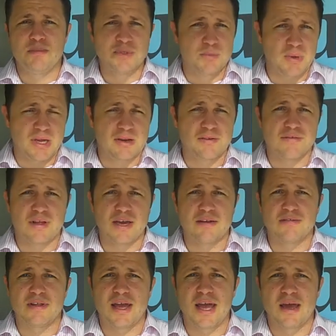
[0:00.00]
Speaking of fly-in,
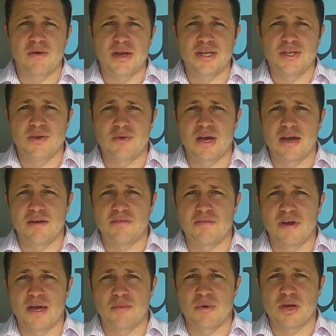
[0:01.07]
fly-out, I do have
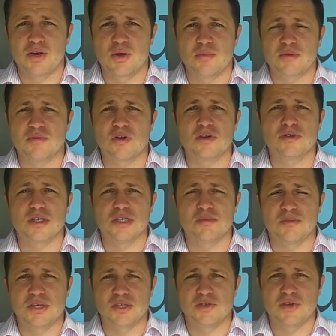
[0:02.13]
a couple of contracts
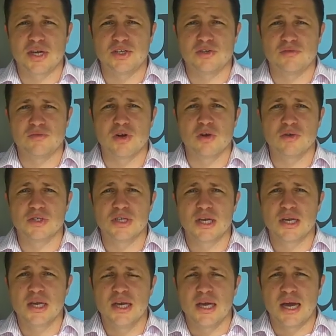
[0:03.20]
administration roles,
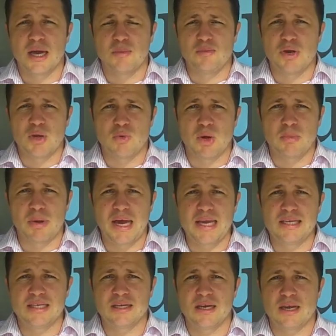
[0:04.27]
pretty well
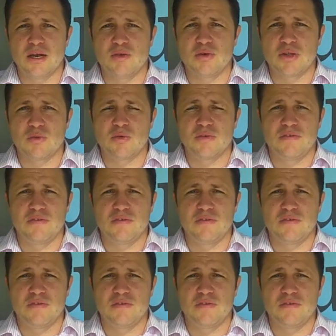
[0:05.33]
paid, around the